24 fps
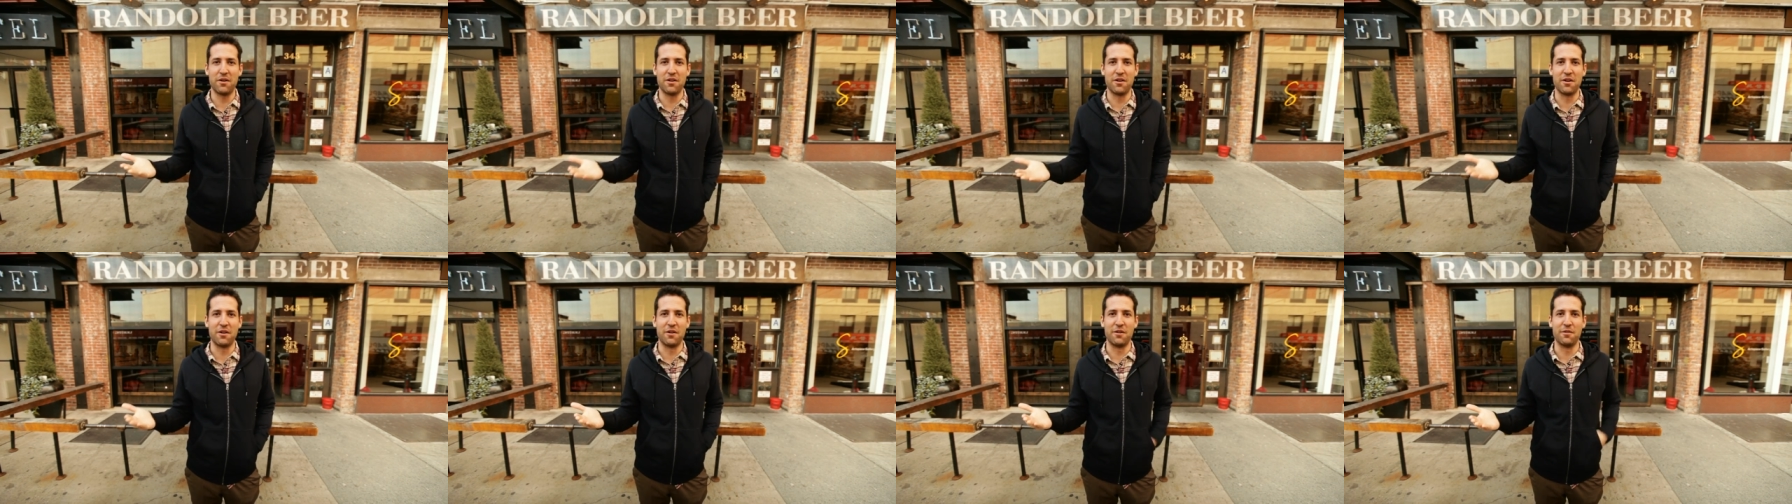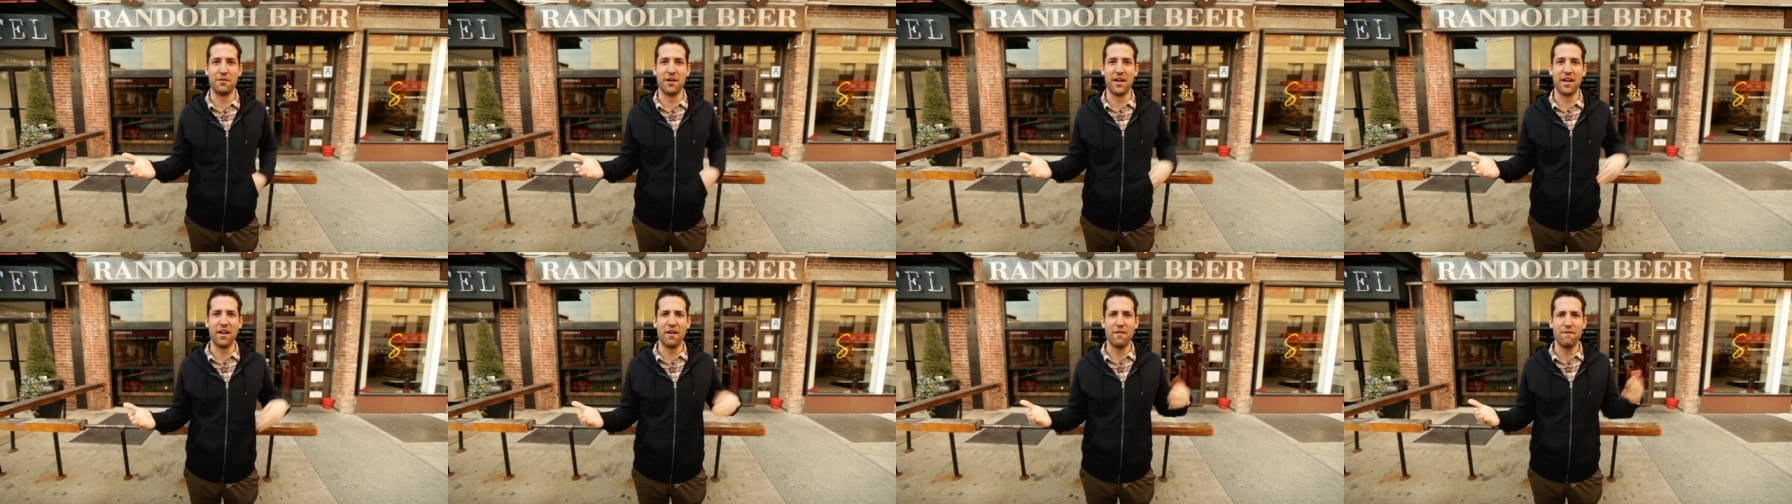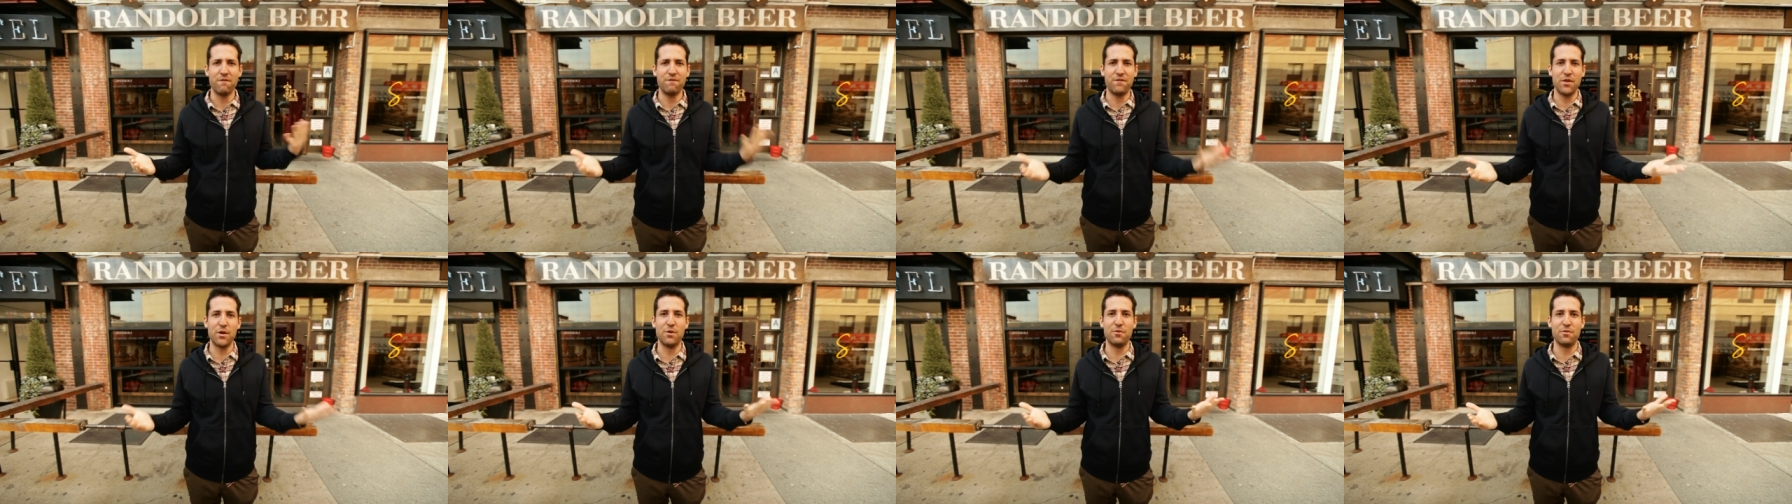nerdery,
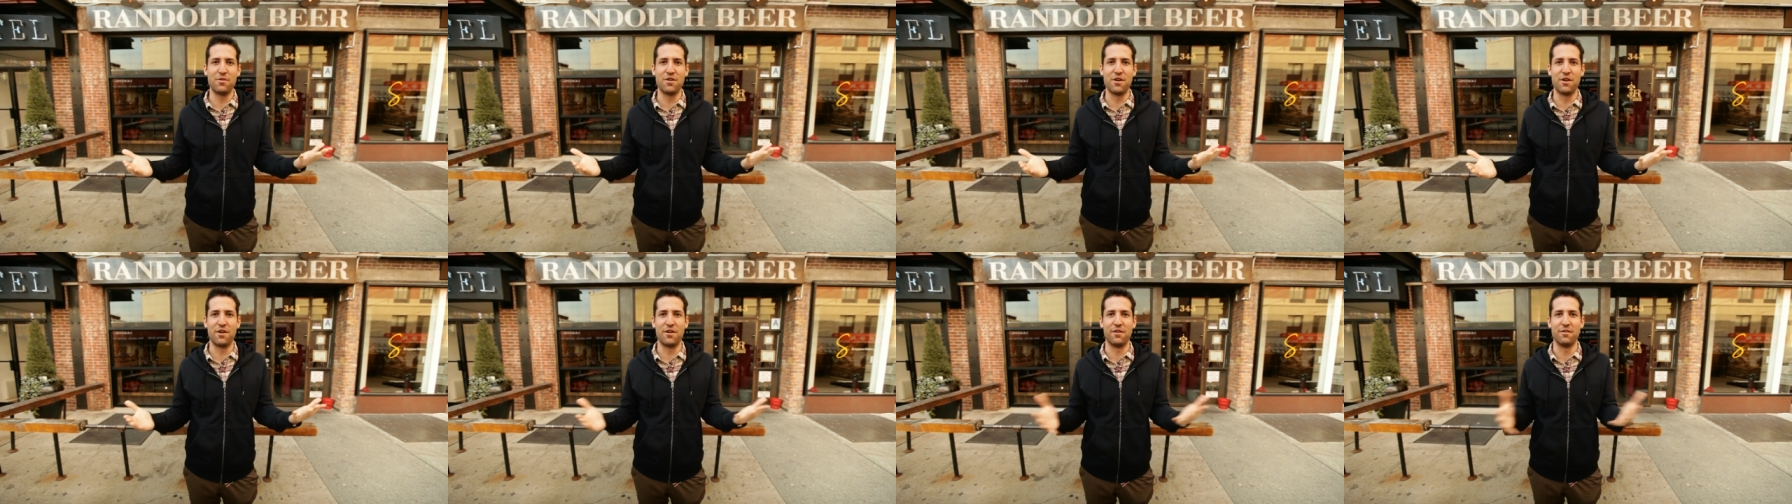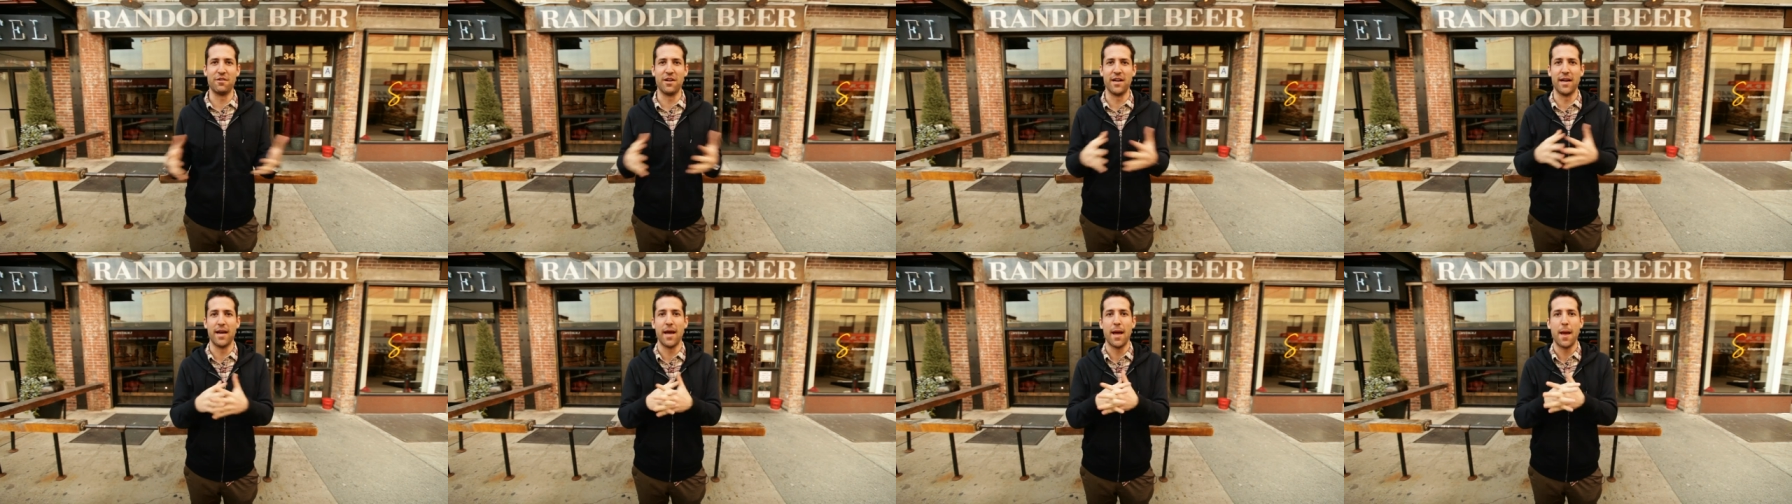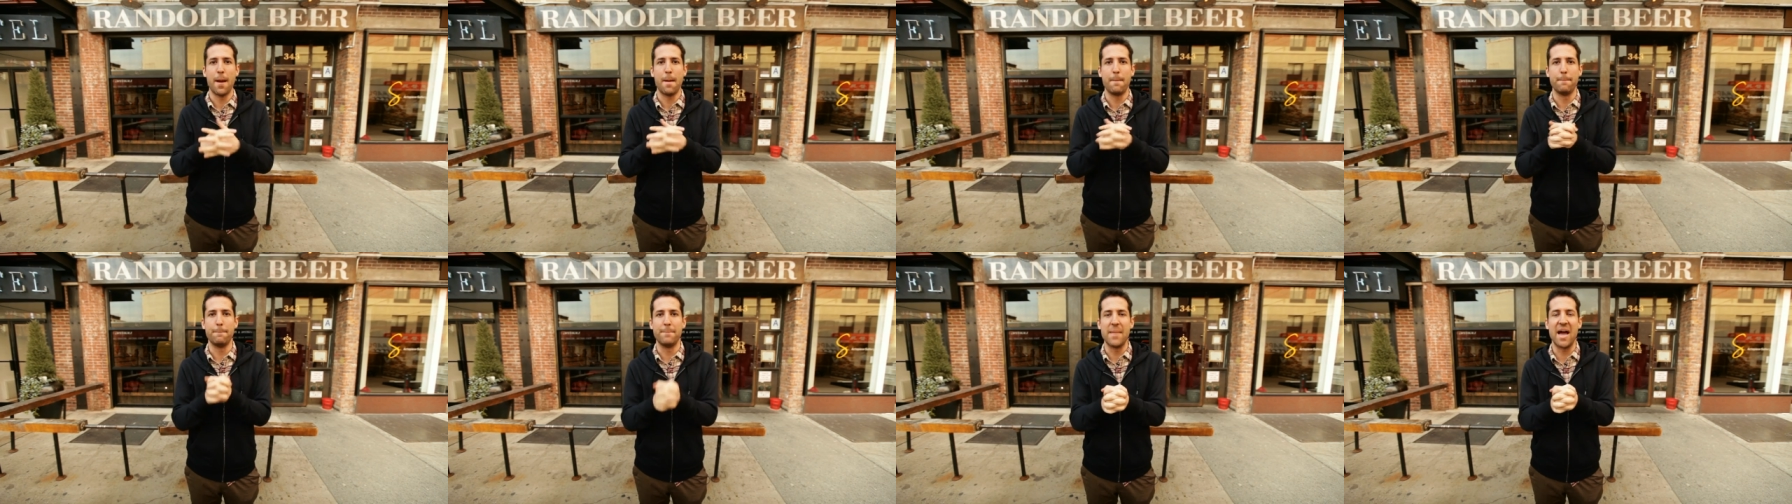food nerdery,
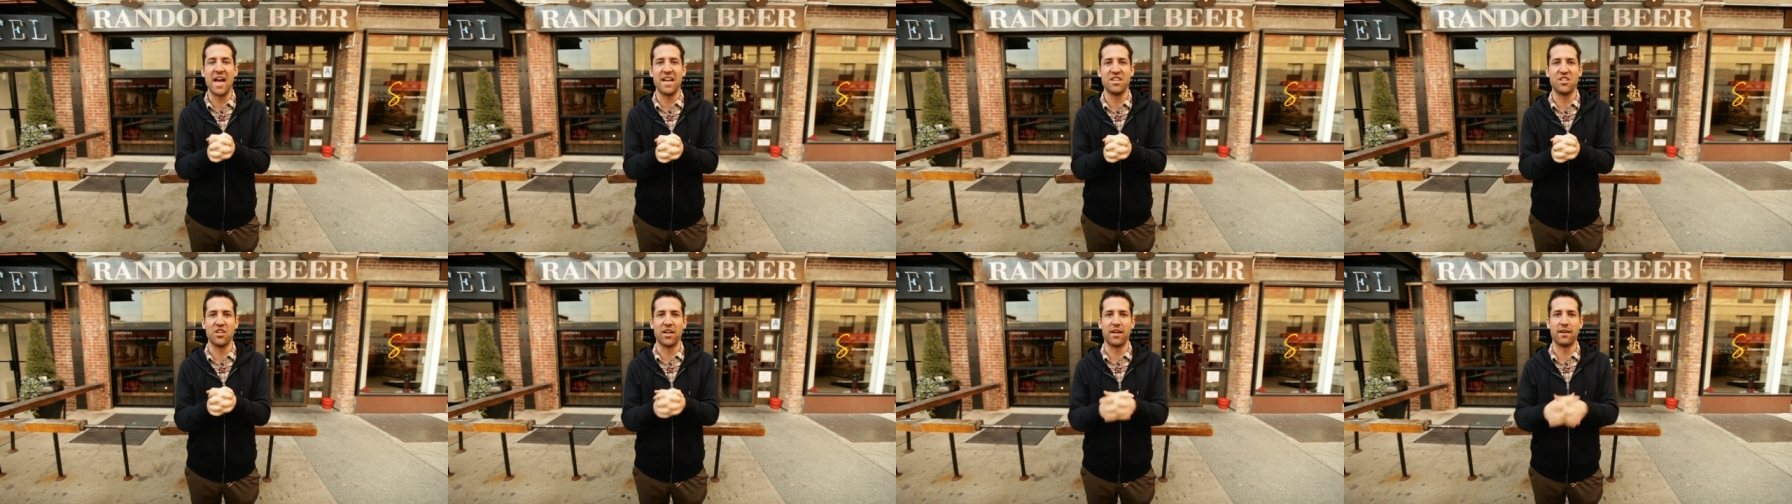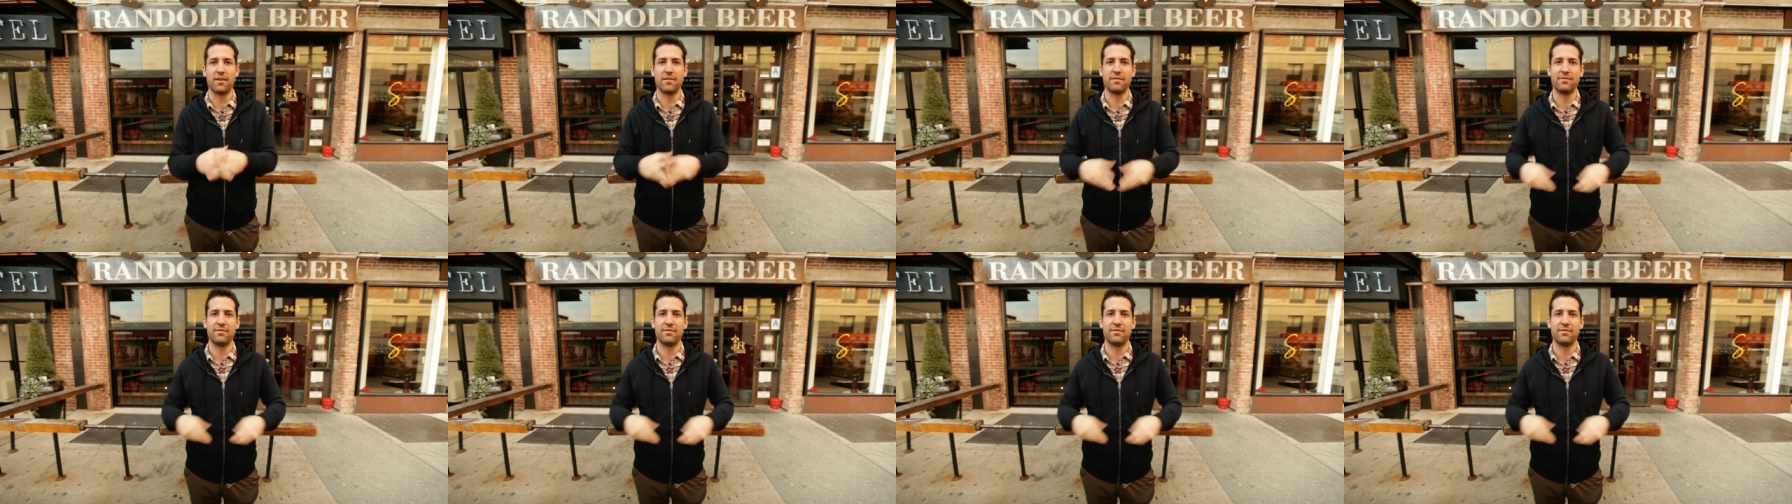magic.